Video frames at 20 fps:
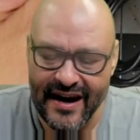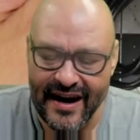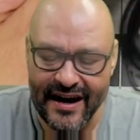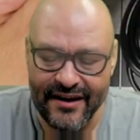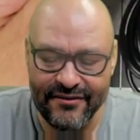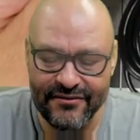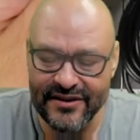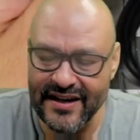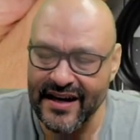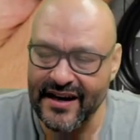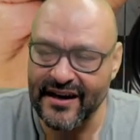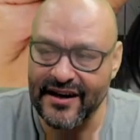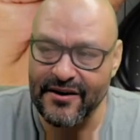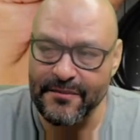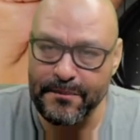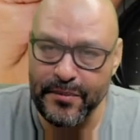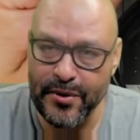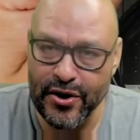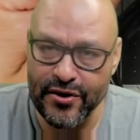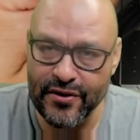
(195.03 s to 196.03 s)
I don't think a
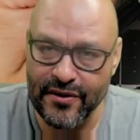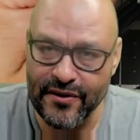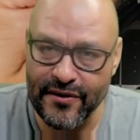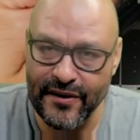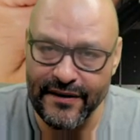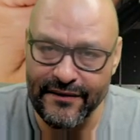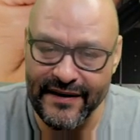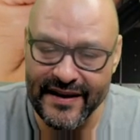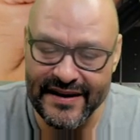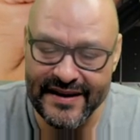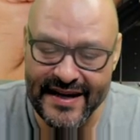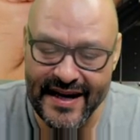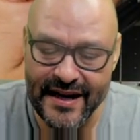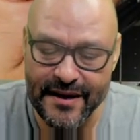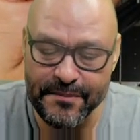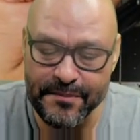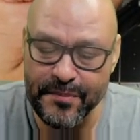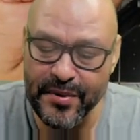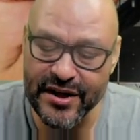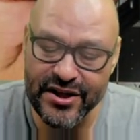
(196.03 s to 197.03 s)
computer could even take
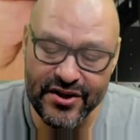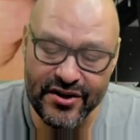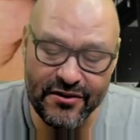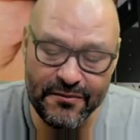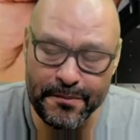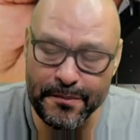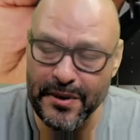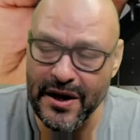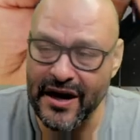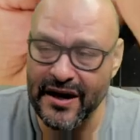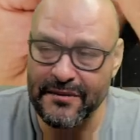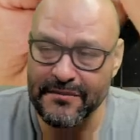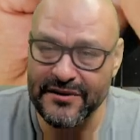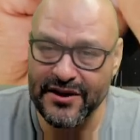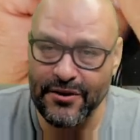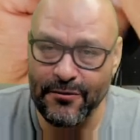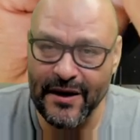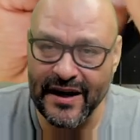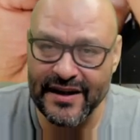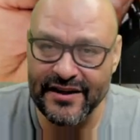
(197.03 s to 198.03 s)
them, but you could plug them
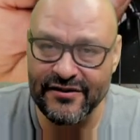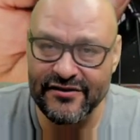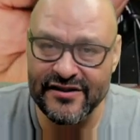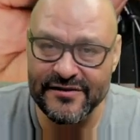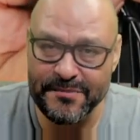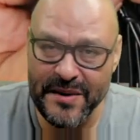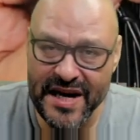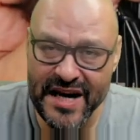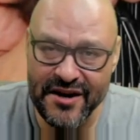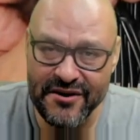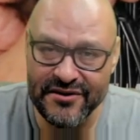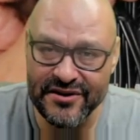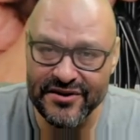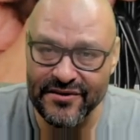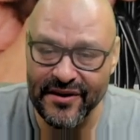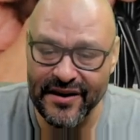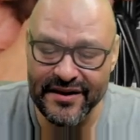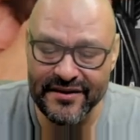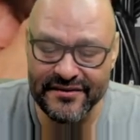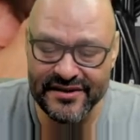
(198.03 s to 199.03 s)
directly to speakers
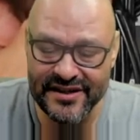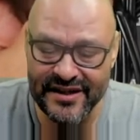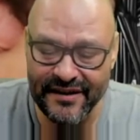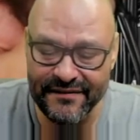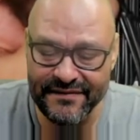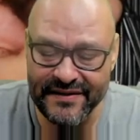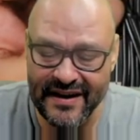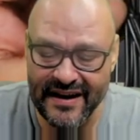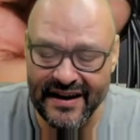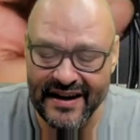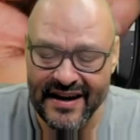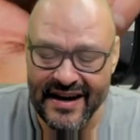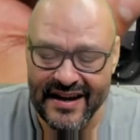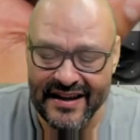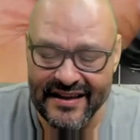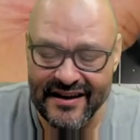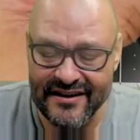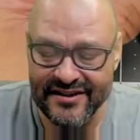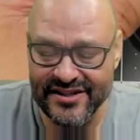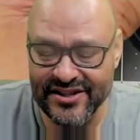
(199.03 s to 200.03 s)
or other stuff that
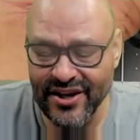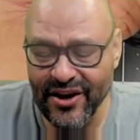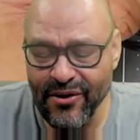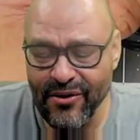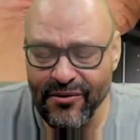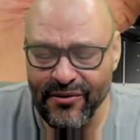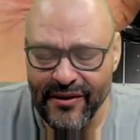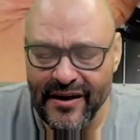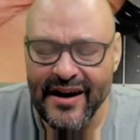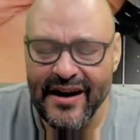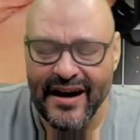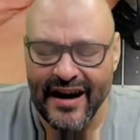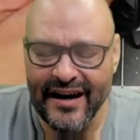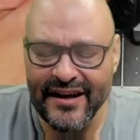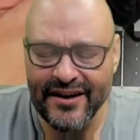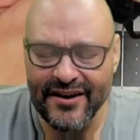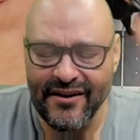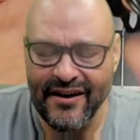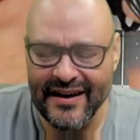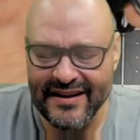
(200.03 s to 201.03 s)
they're still, uh,
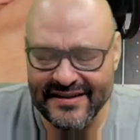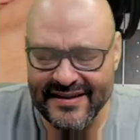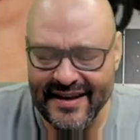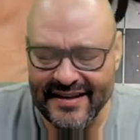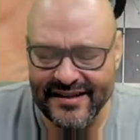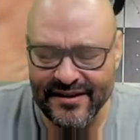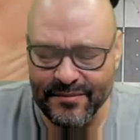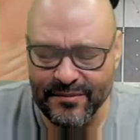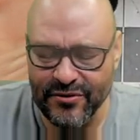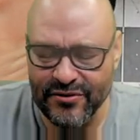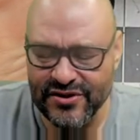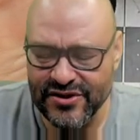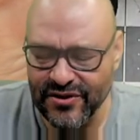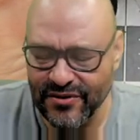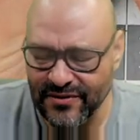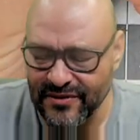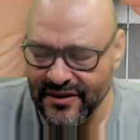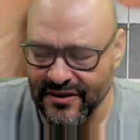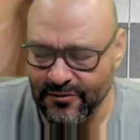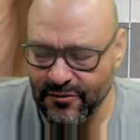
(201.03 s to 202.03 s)
you know, accessible.
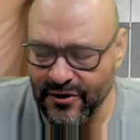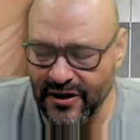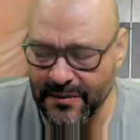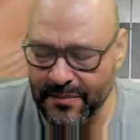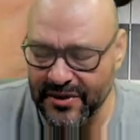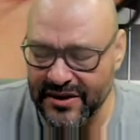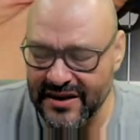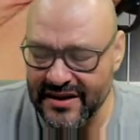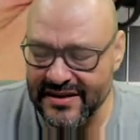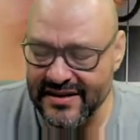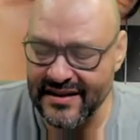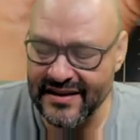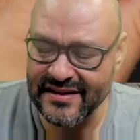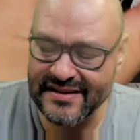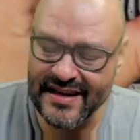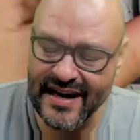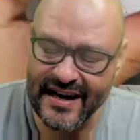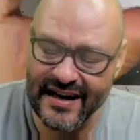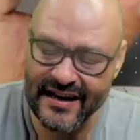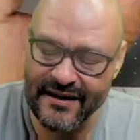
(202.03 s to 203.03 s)
So we're gonna put this in the
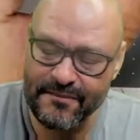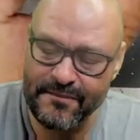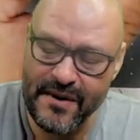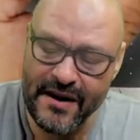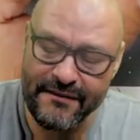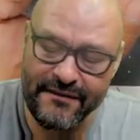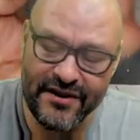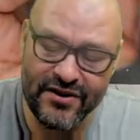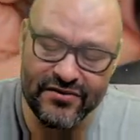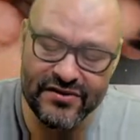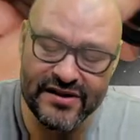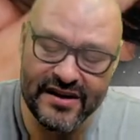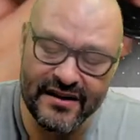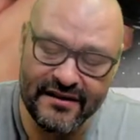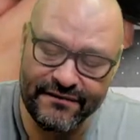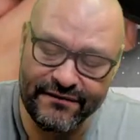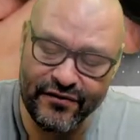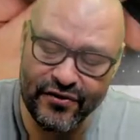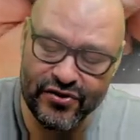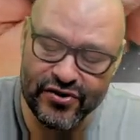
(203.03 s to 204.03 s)
side, maybe use it in
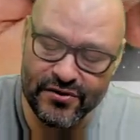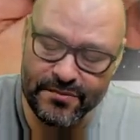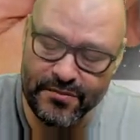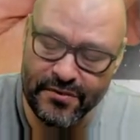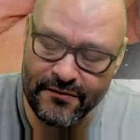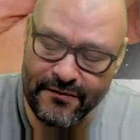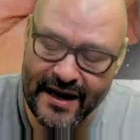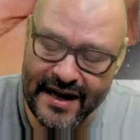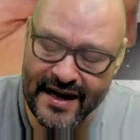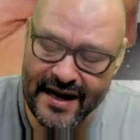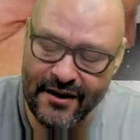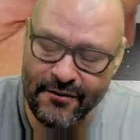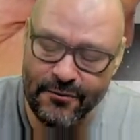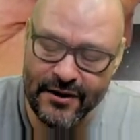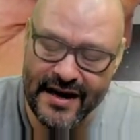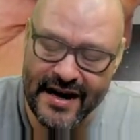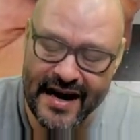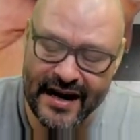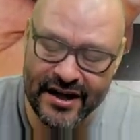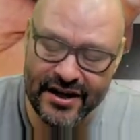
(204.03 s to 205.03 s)
the future, but right now we're
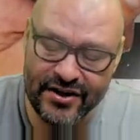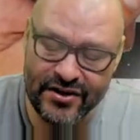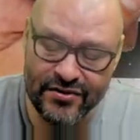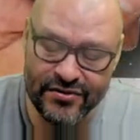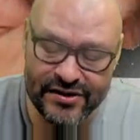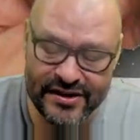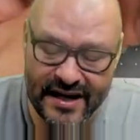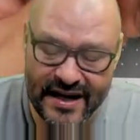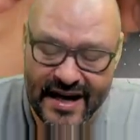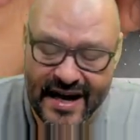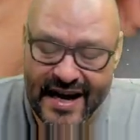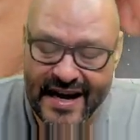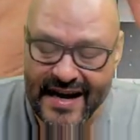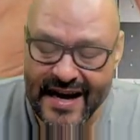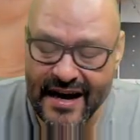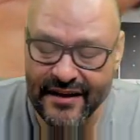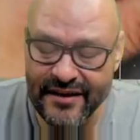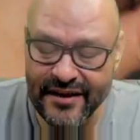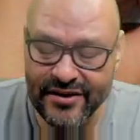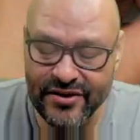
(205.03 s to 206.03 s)
not gonna use it.
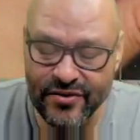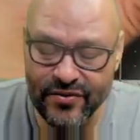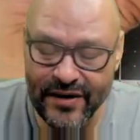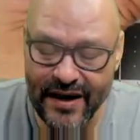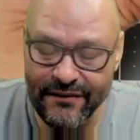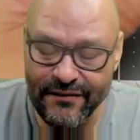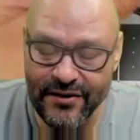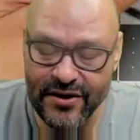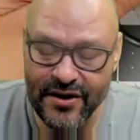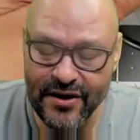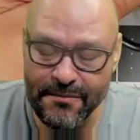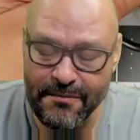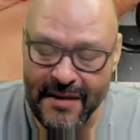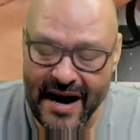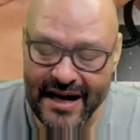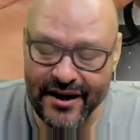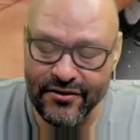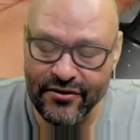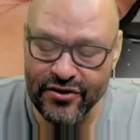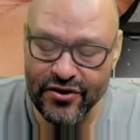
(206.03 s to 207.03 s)
Now they do give you the
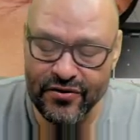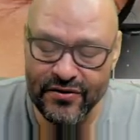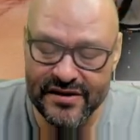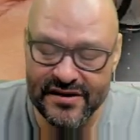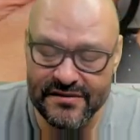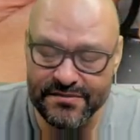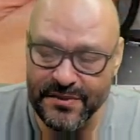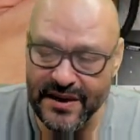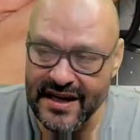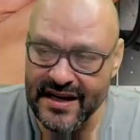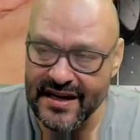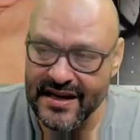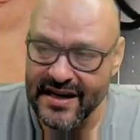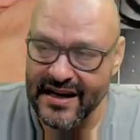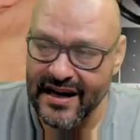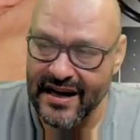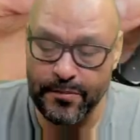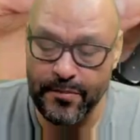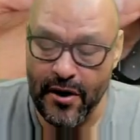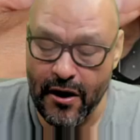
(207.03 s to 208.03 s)
micro USB,
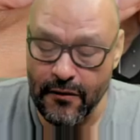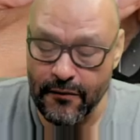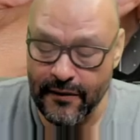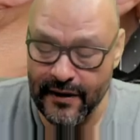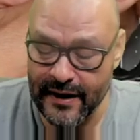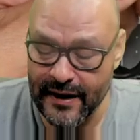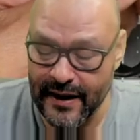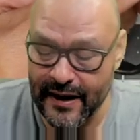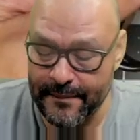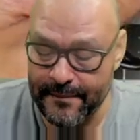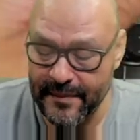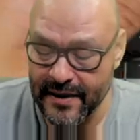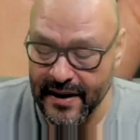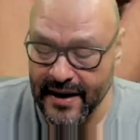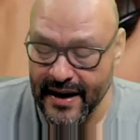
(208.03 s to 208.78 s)
power it up.